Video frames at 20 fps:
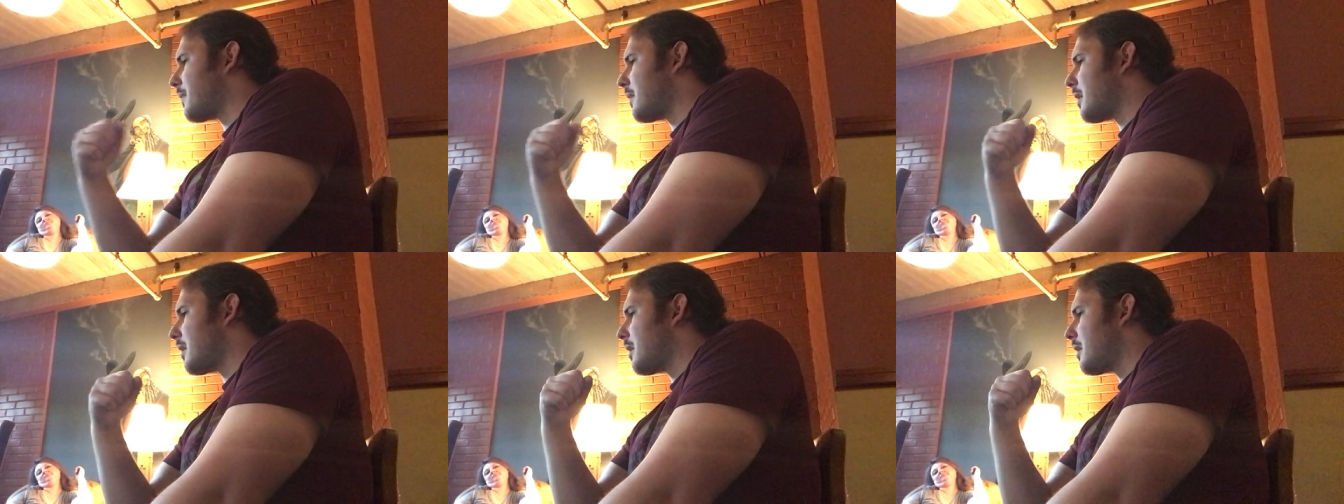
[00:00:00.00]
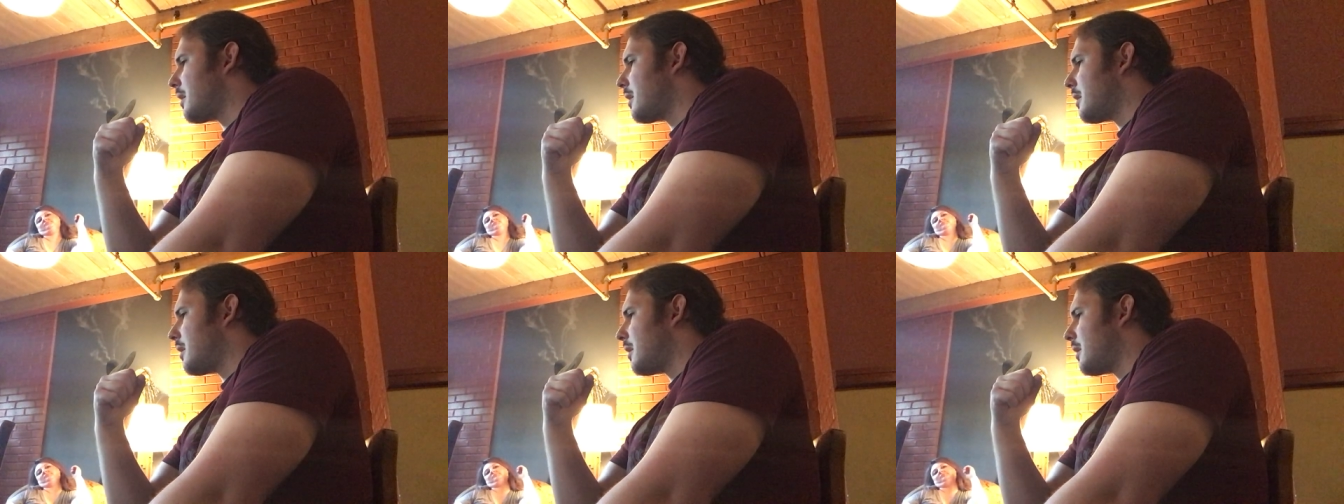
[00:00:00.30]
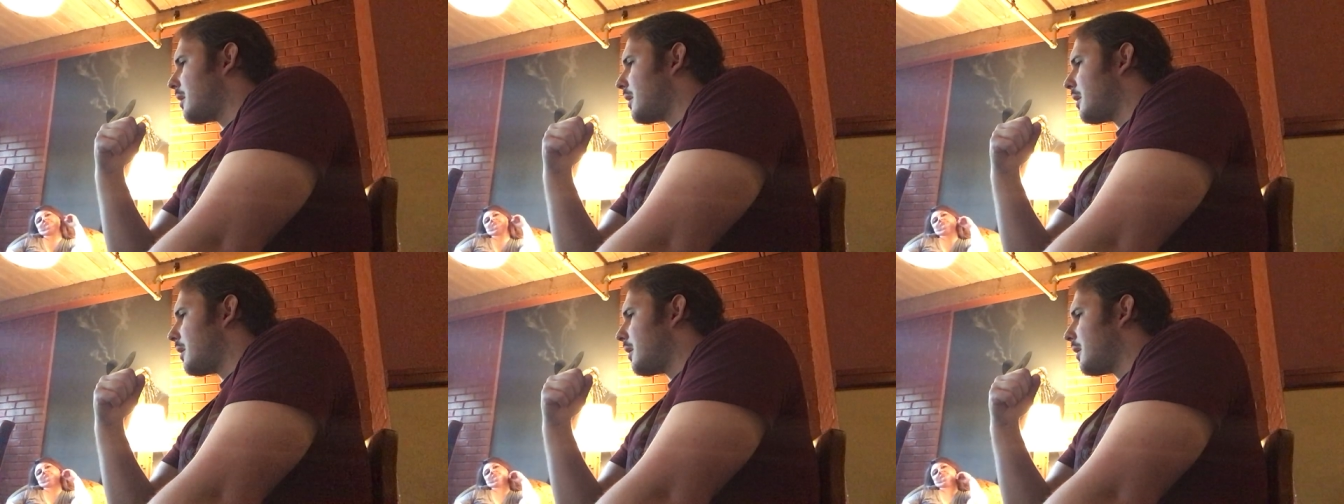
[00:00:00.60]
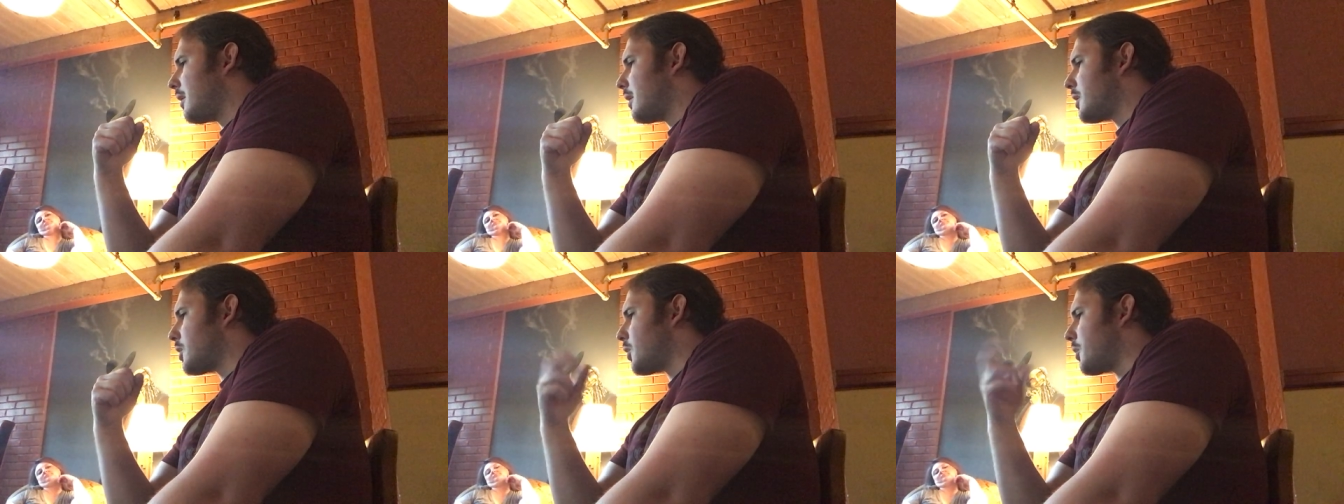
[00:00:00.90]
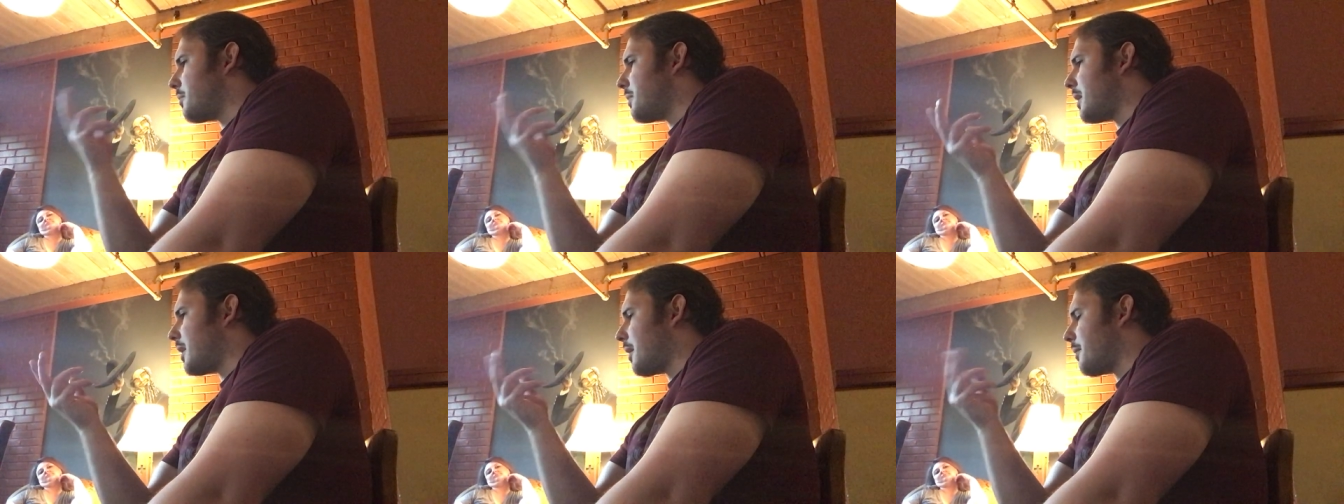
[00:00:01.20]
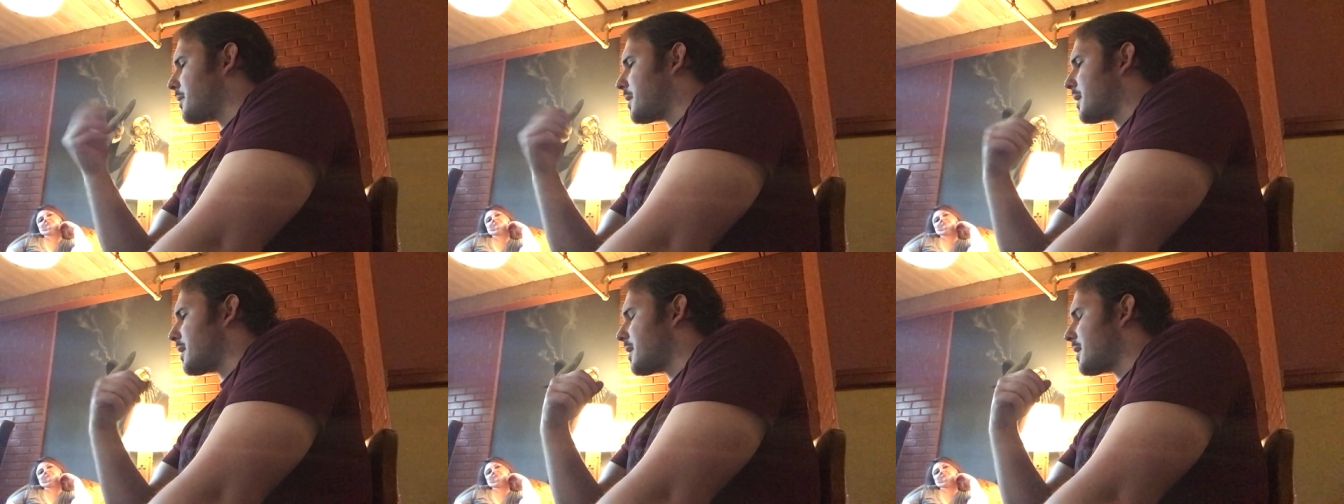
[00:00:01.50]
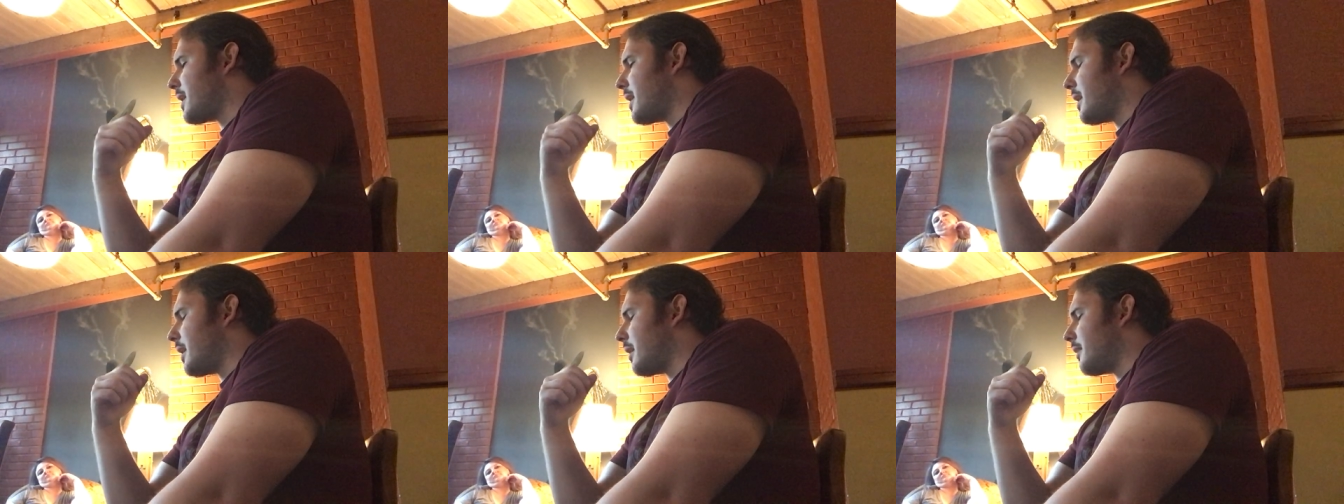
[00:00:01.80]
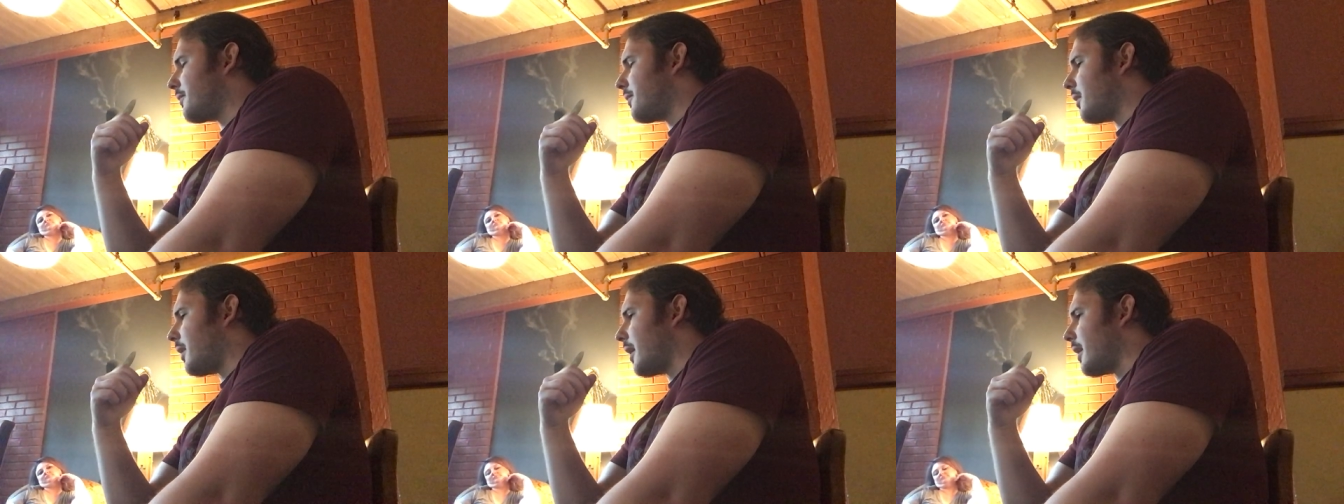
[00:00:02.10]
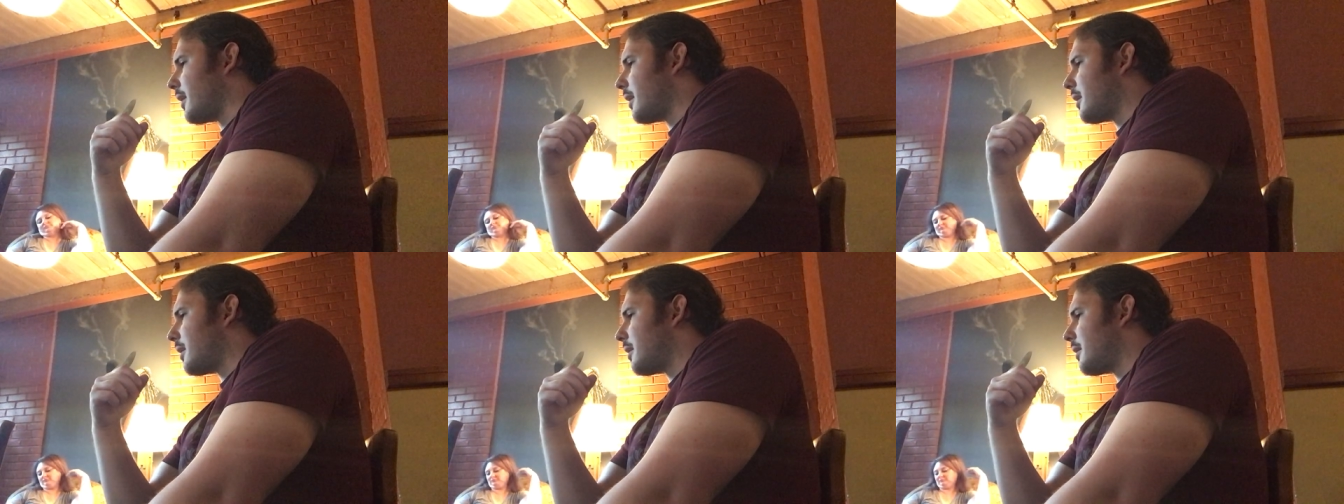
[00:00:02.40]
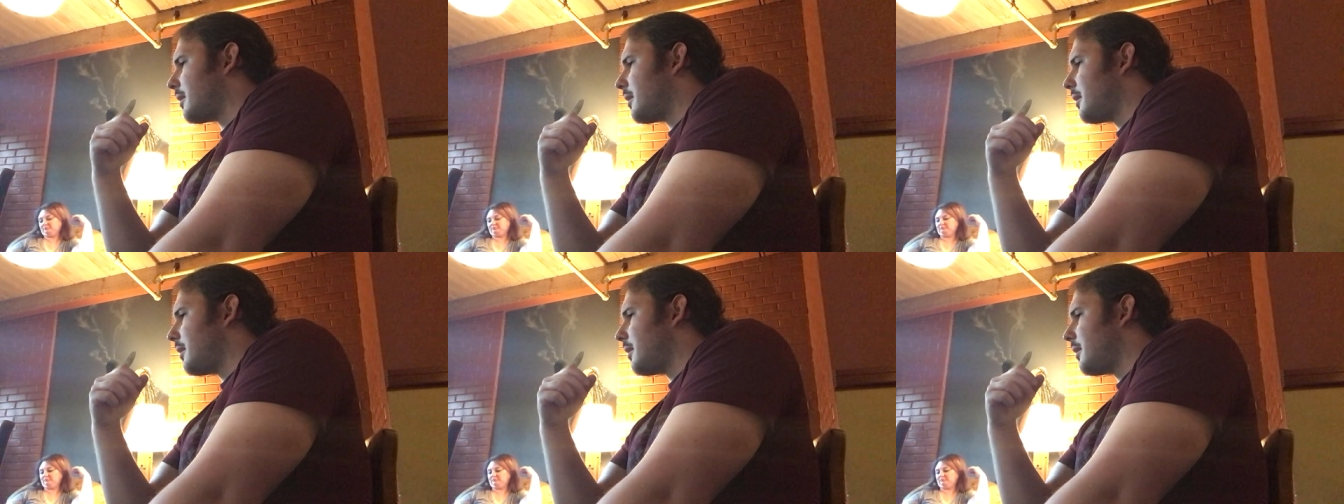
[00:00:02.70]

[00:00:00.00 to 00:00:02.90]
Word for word: Mm-hmm. So it becomes this thing of like,